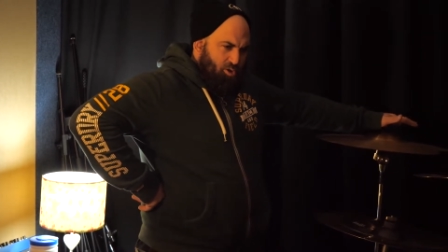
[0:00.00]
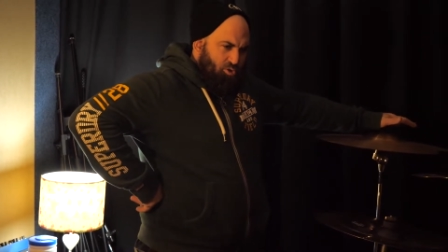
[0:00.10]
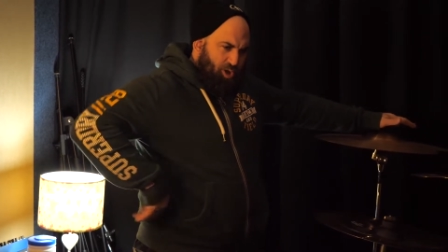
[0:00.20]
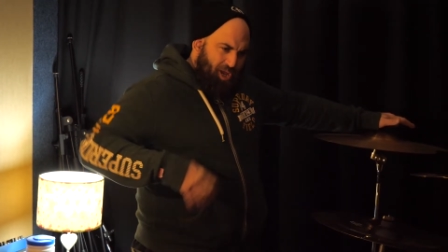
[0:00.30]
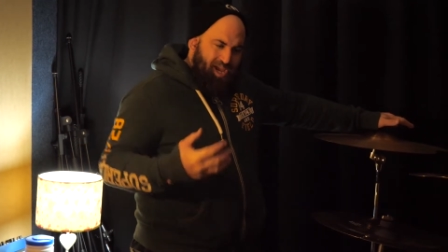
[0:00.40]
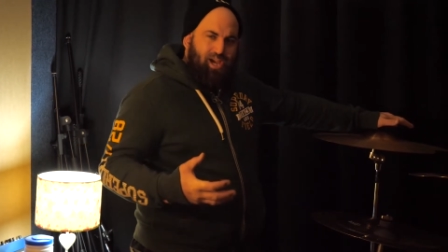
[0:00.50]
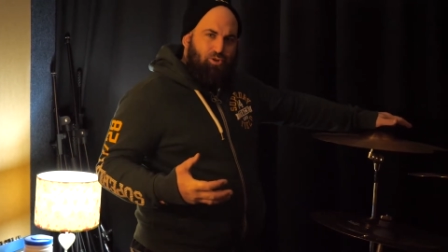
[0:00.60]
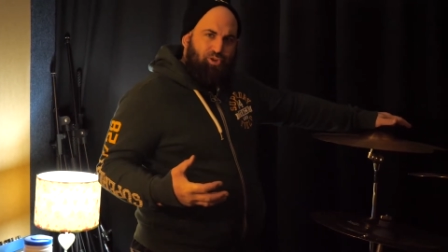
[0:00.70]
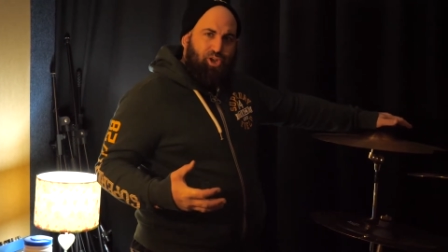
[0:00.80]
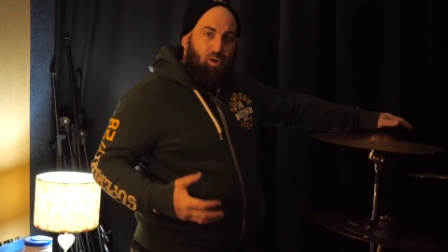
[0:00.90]
You can hear
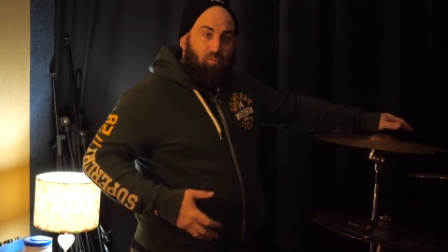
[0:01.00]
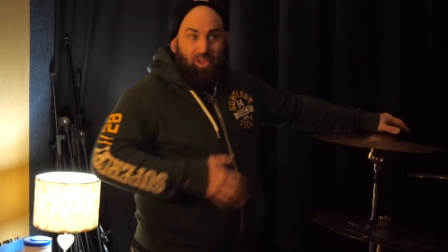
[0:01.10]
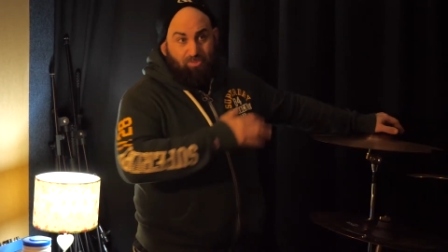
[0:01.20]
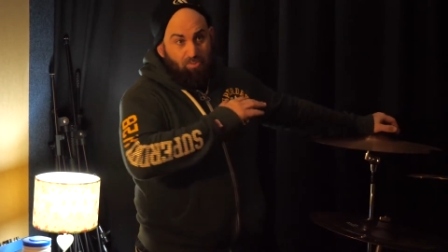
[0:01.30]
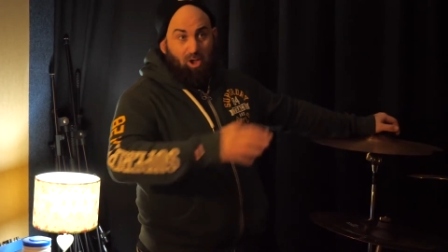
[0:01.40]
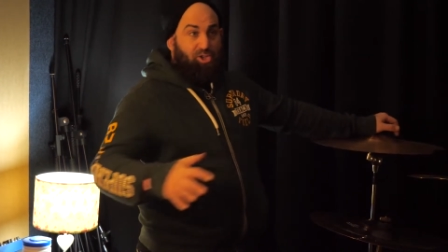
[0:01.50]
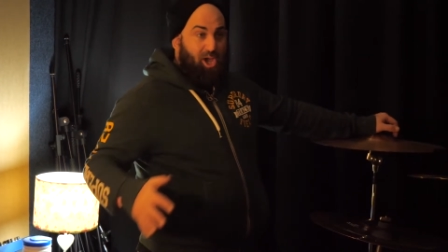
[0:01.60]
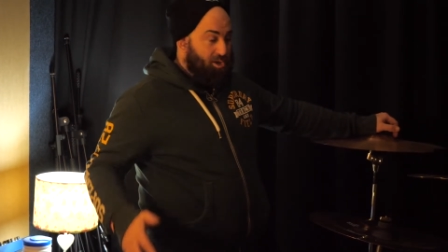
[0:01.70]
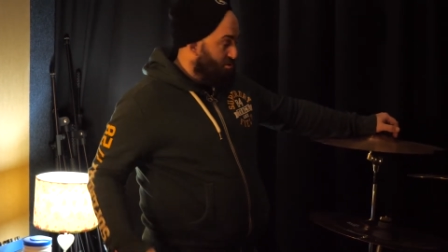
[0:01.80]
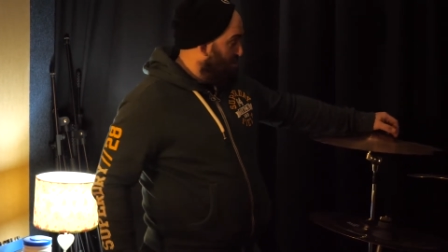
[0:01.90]
yourself. That's, like I
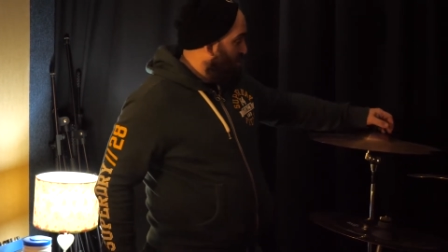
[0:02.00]
say,